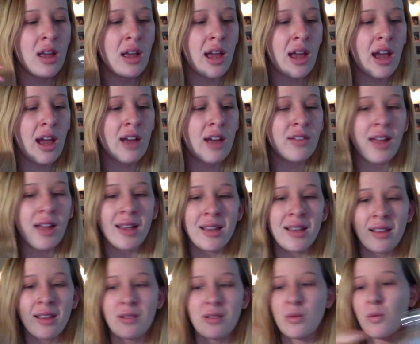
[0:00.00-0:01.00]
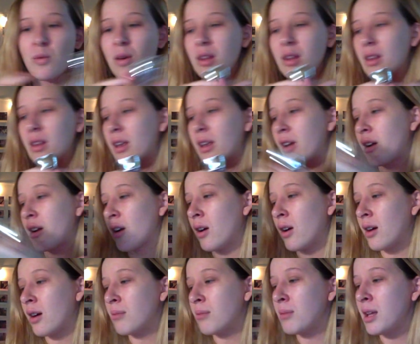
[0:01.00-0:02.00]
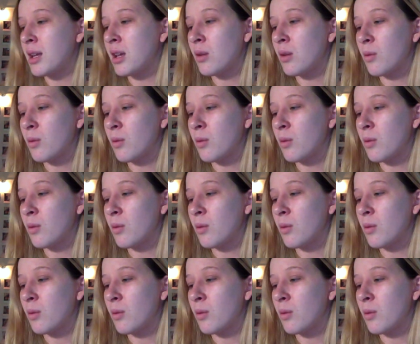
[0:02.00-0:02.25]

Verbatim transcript: have at least one layer on me